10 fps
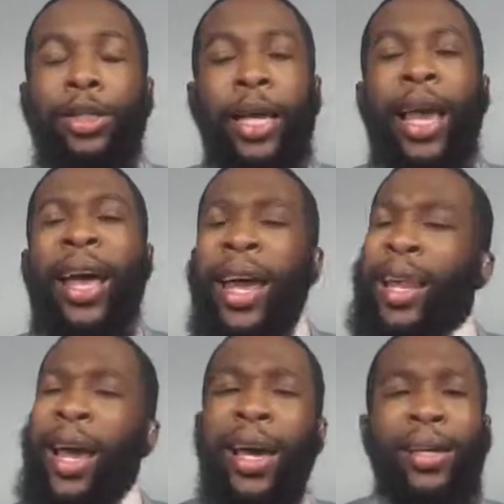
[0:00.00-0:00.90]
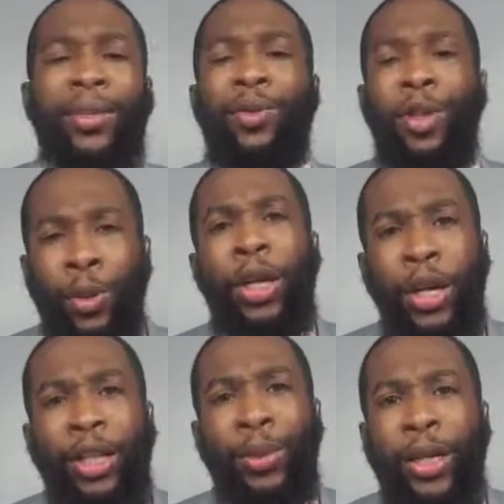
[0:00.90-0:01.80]
is like, yeah, nah, you
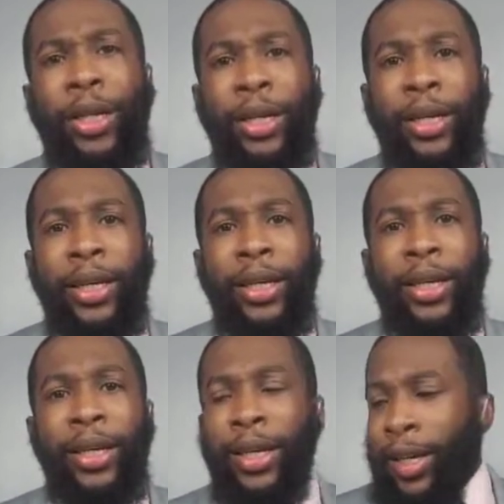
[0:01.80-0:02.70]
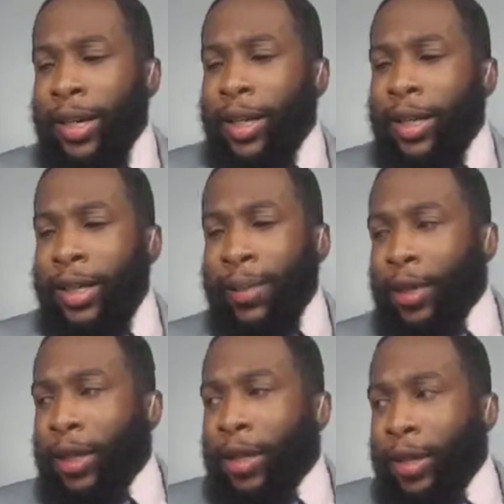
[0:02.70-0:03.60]
good. Tap
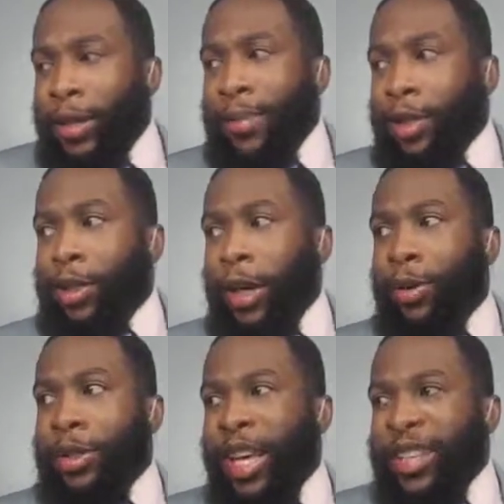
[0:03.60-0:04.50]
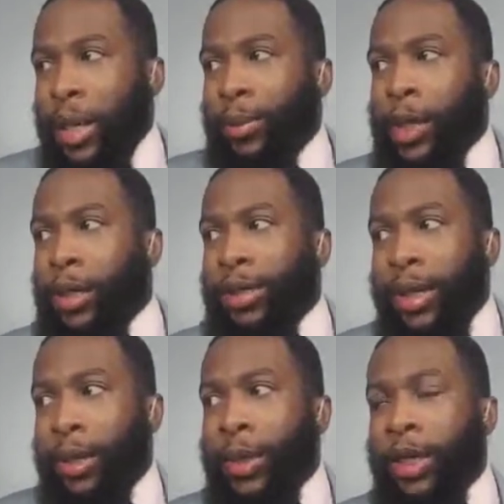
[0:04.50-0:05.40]
the trainer on his leg. Tell him he good.
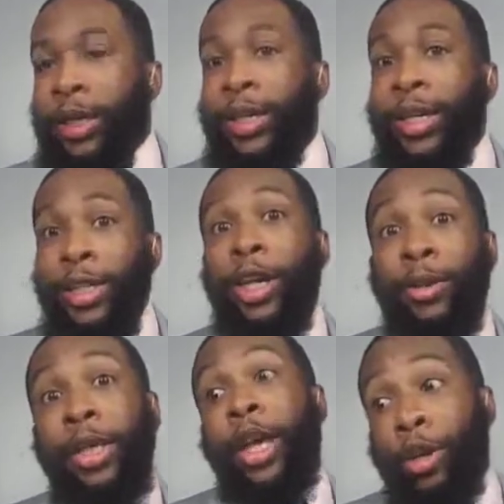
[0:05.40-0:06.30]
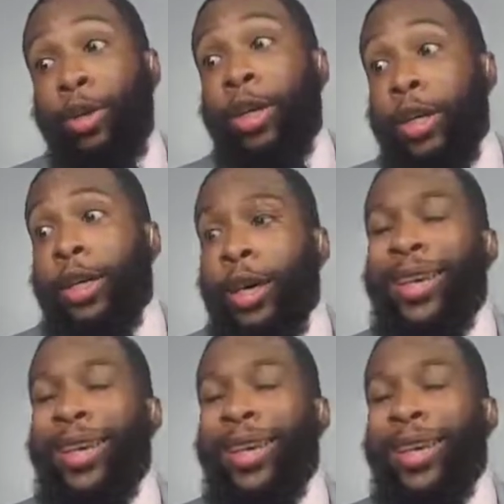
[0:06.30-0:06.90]
Trainer's like, yeah, you good.